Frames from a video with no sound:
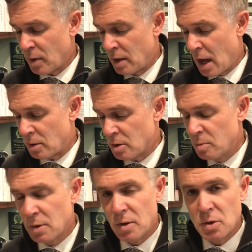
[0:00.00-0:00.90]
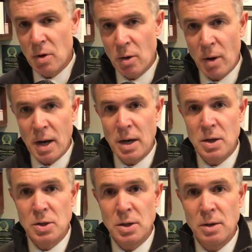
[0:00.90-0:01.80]
Now, in terms of the drug
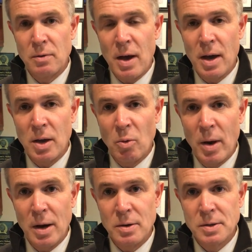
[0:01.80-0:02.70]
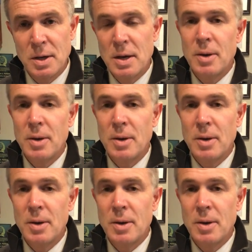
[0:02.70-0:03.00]
recognition evaluators,